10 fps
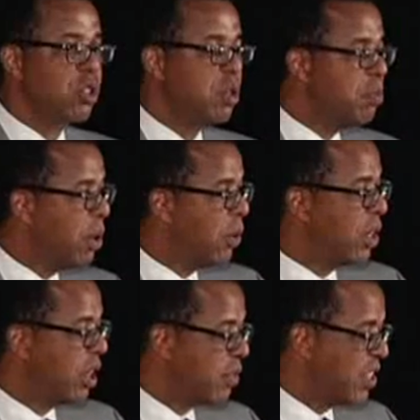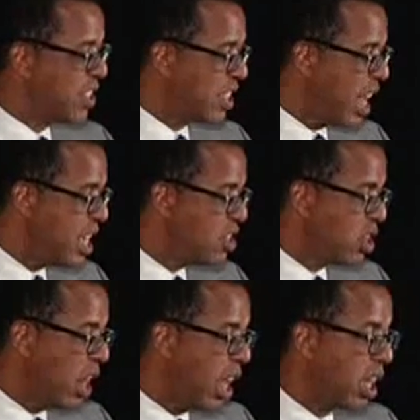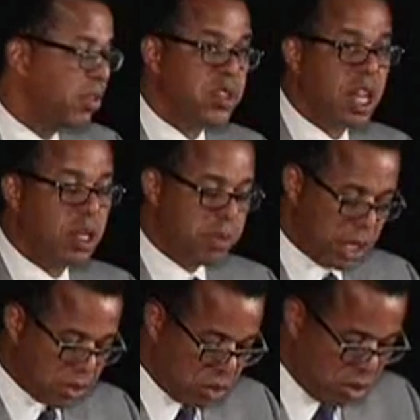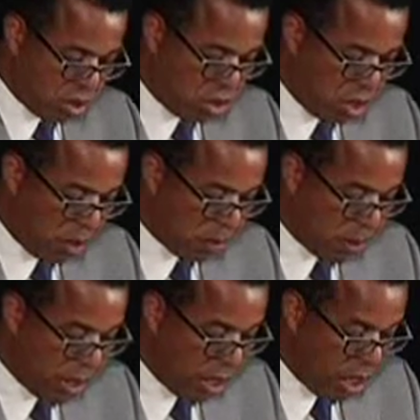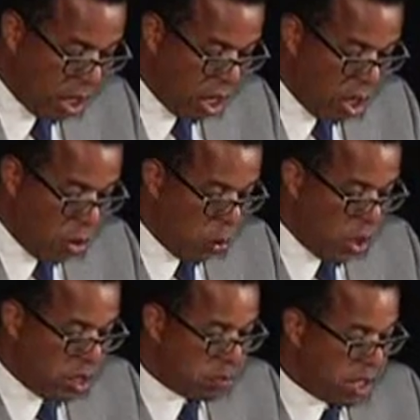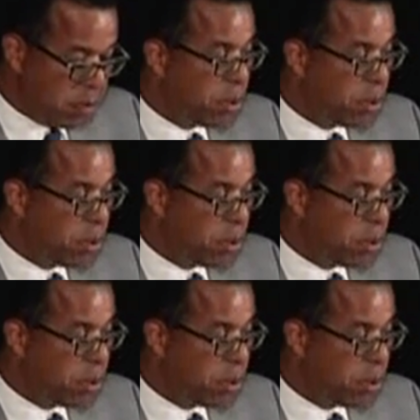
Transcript: component of the science leg of stockpile stewardship, would be